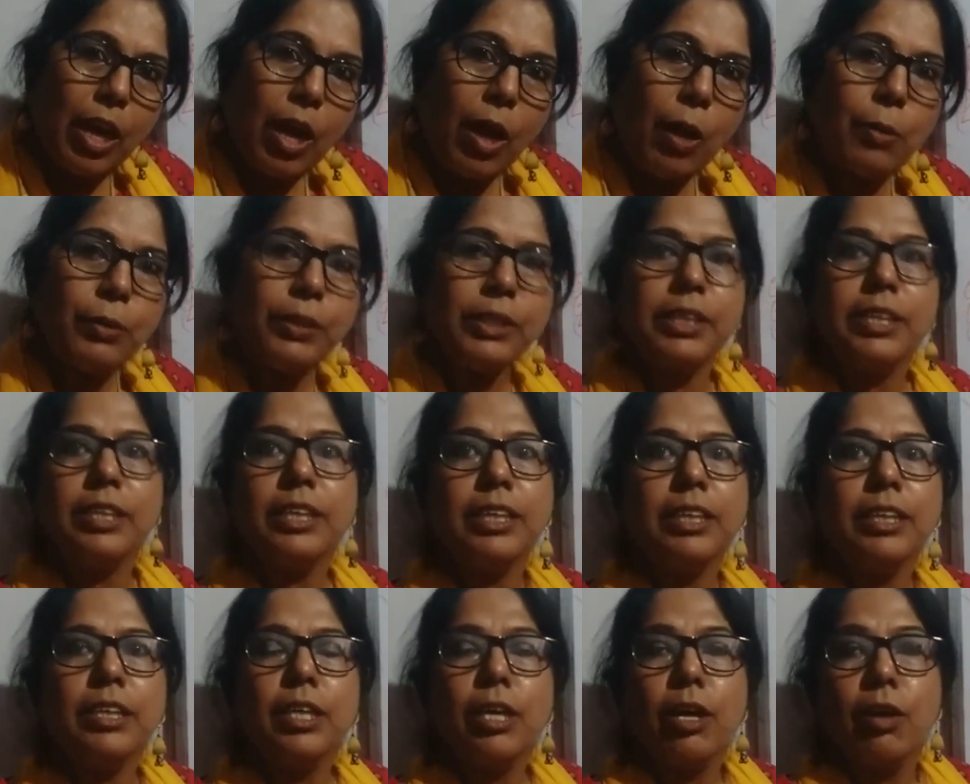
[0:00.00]
out
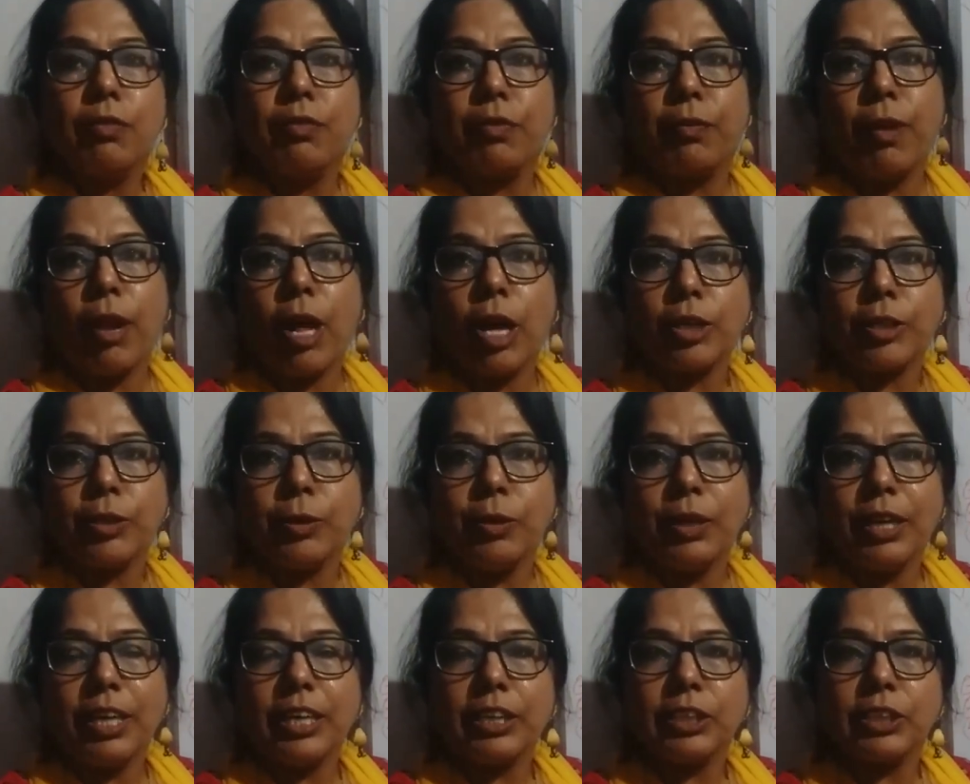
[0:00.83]
the
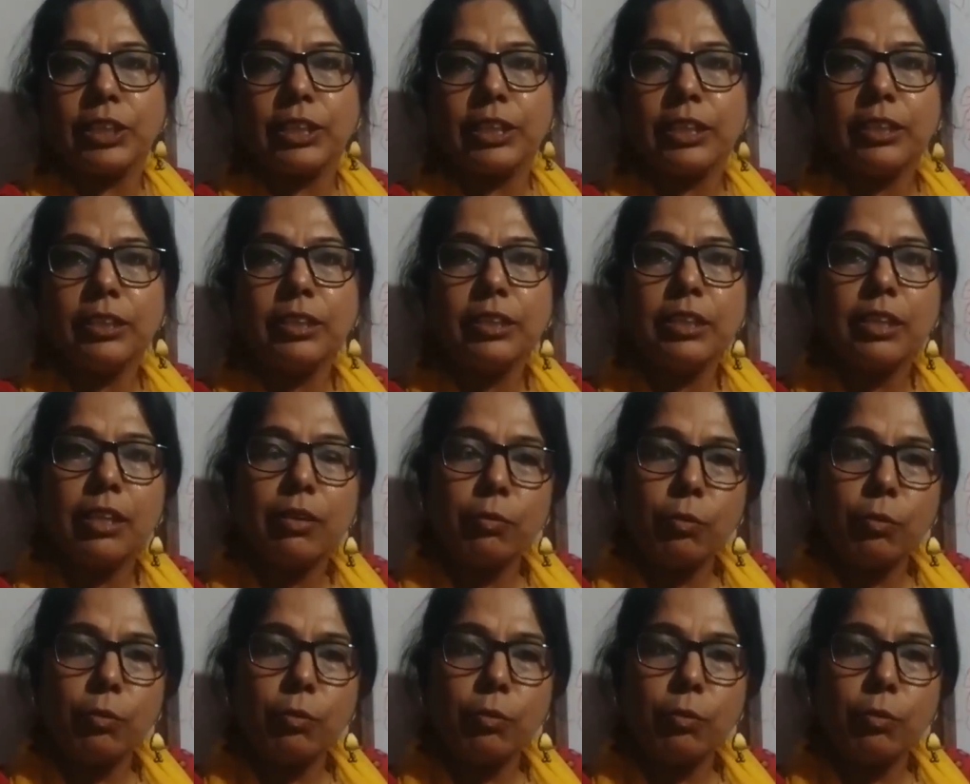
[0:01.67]
flocculation,